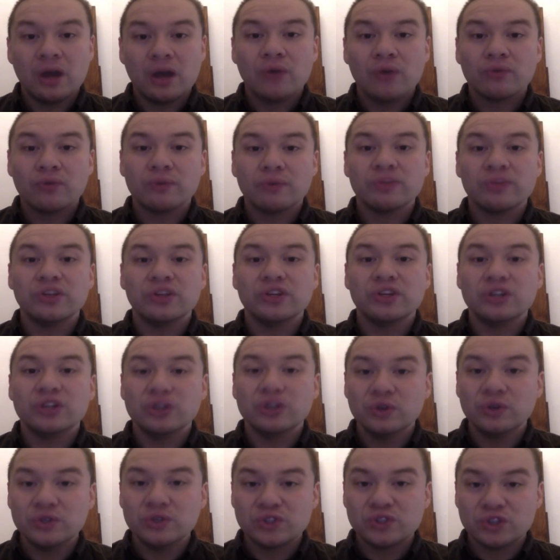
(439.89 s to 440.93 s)
from the
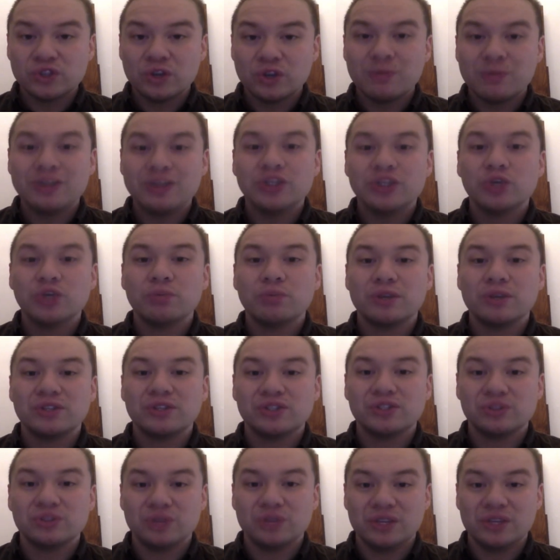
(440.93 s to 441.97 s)
new Scooby-Doo
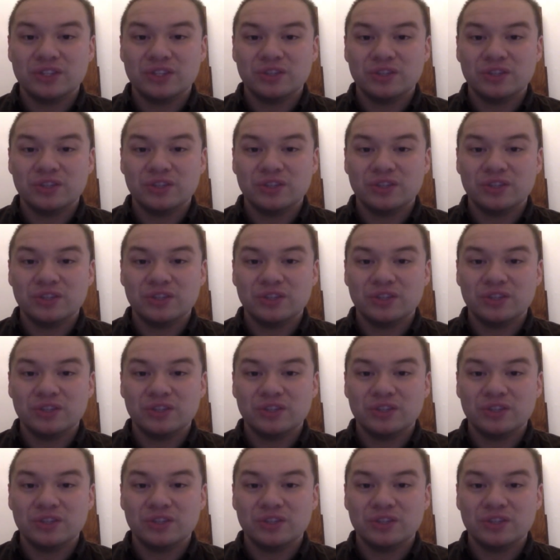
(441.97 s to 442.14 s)
Mysteries.